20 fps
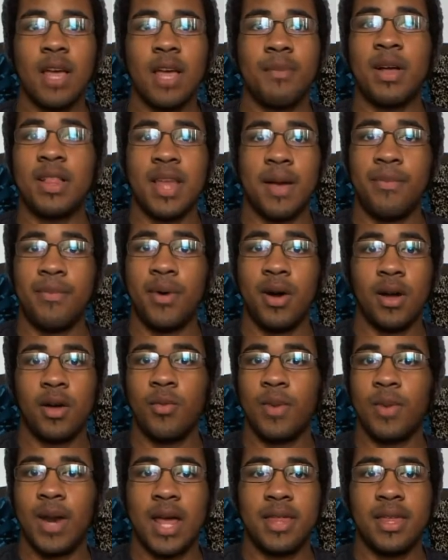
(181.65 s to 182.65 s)
about that bug
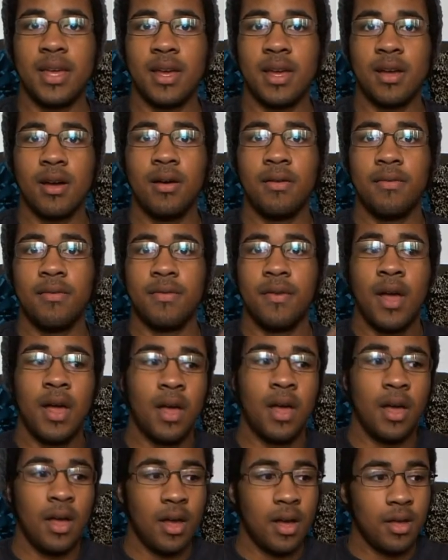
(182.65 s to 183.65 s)
when I think of
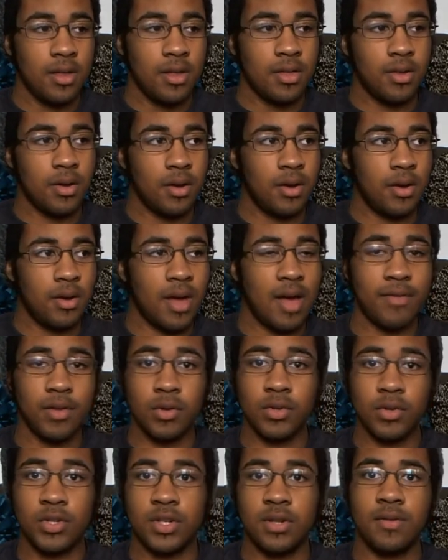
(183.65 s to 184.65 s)
the
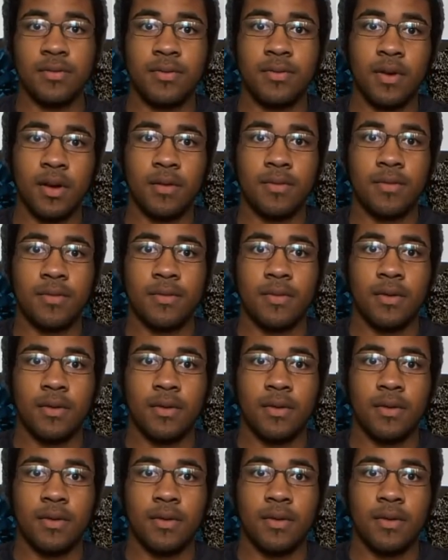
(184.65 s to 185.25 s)
evolution of